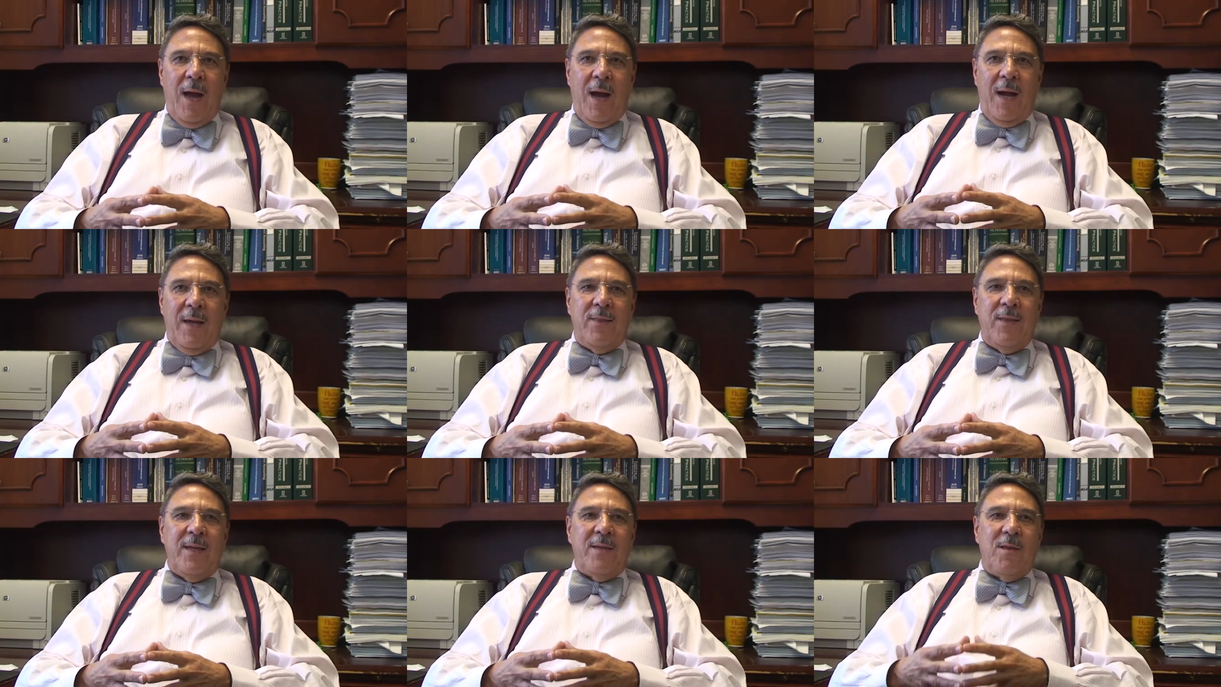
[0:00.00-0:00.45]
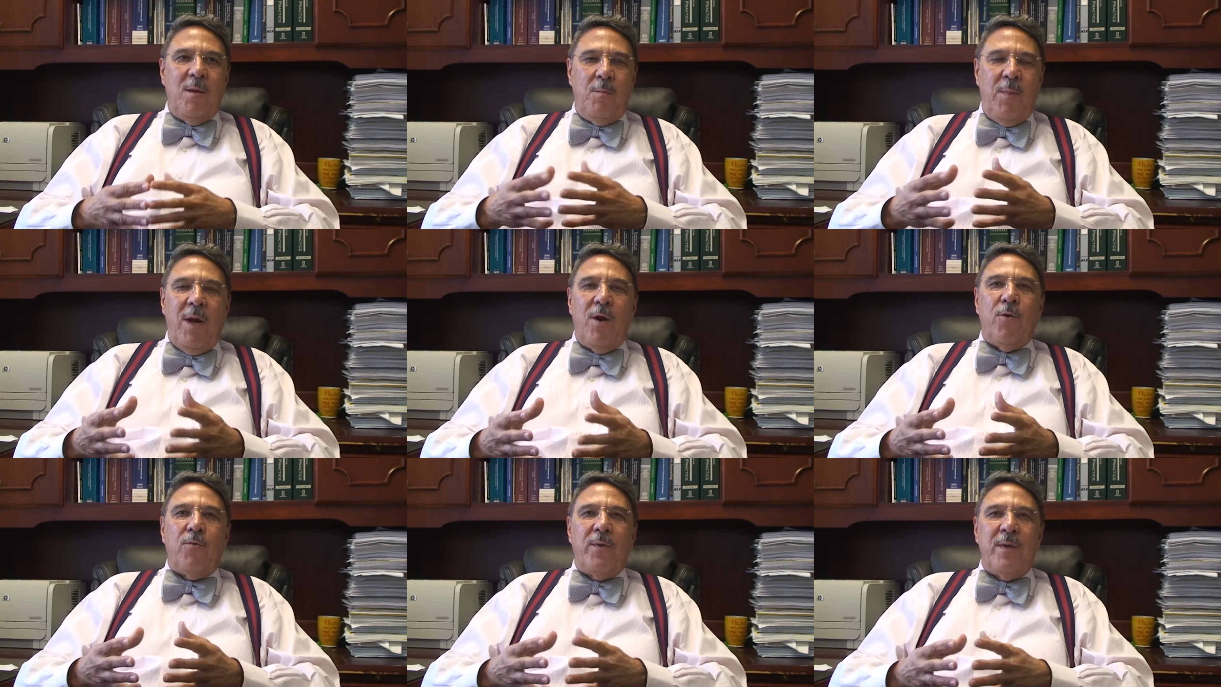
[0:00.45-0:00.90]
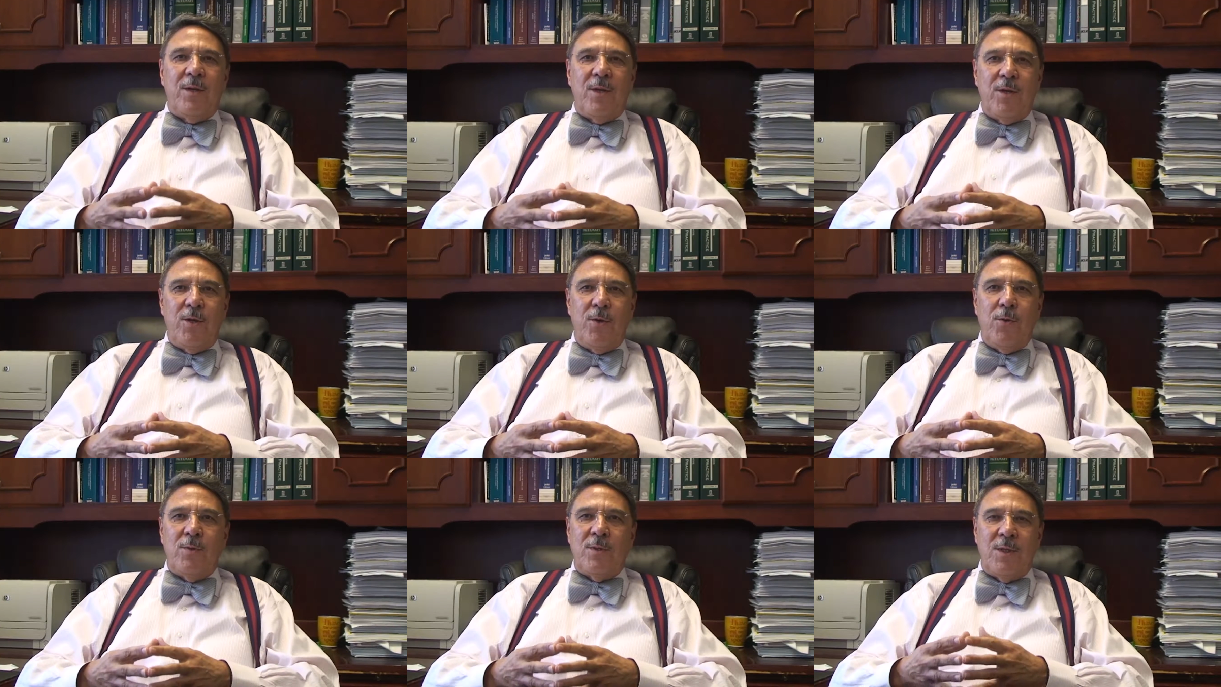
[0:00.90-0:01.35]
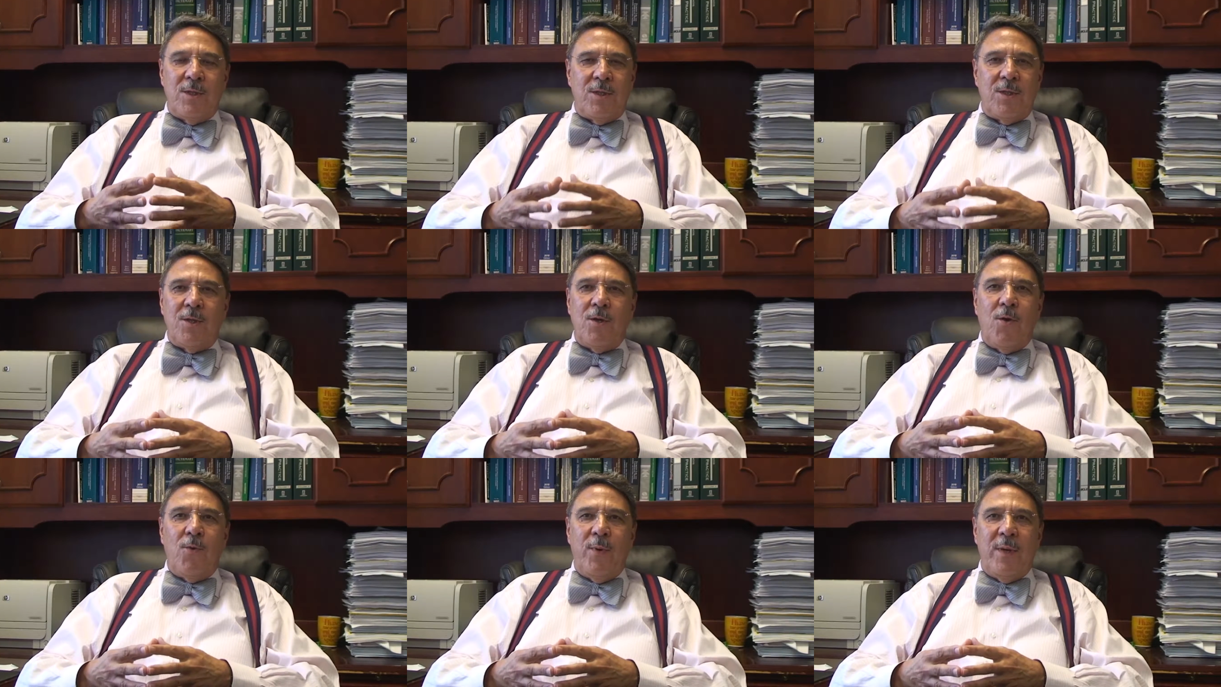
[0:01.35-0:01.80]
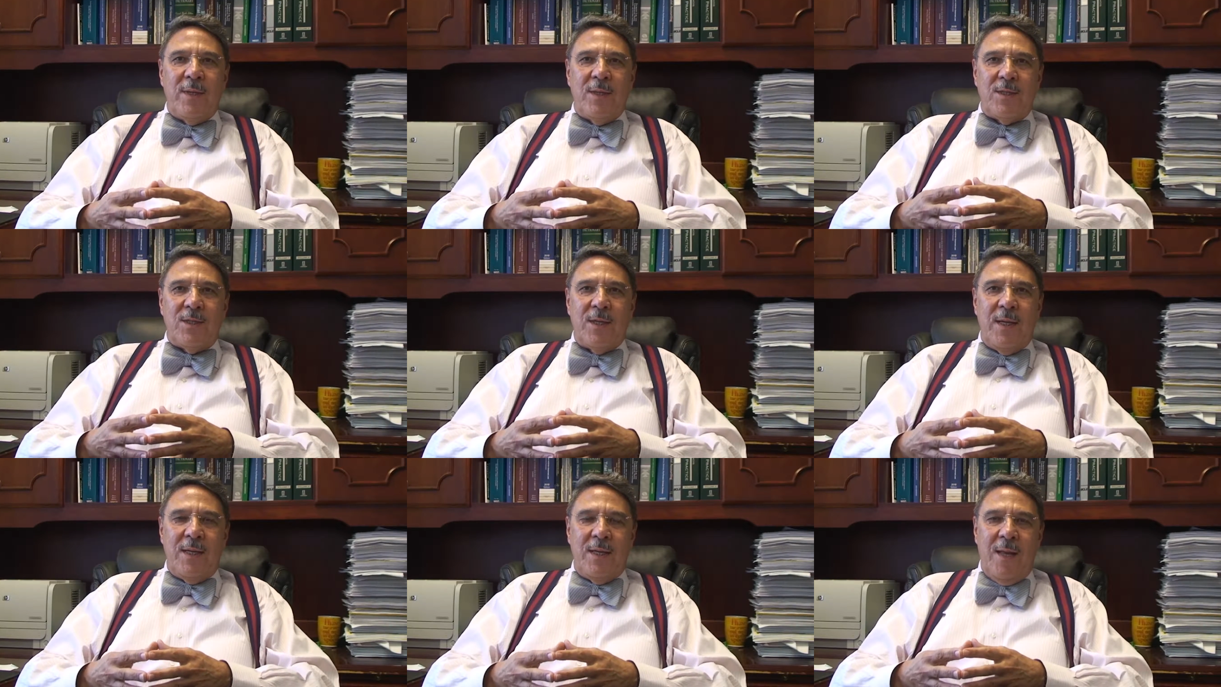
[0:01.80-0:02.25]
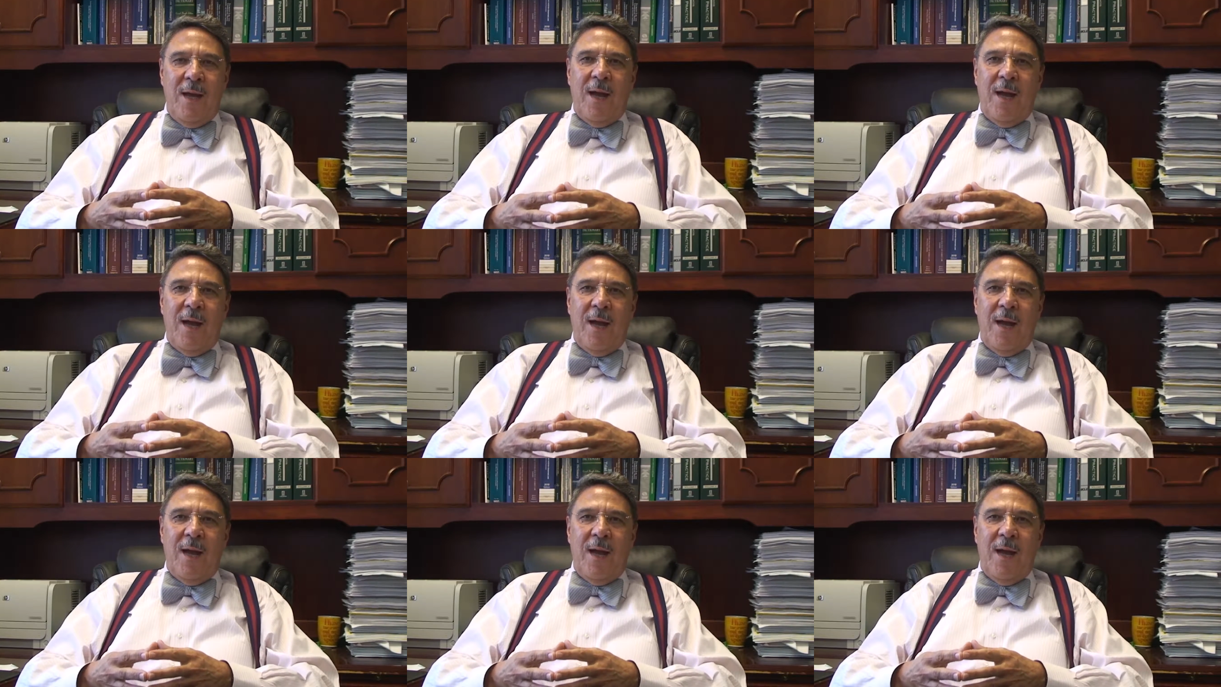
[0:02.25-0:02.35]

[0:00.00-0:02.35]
I think the better thing to do is just to go in and say,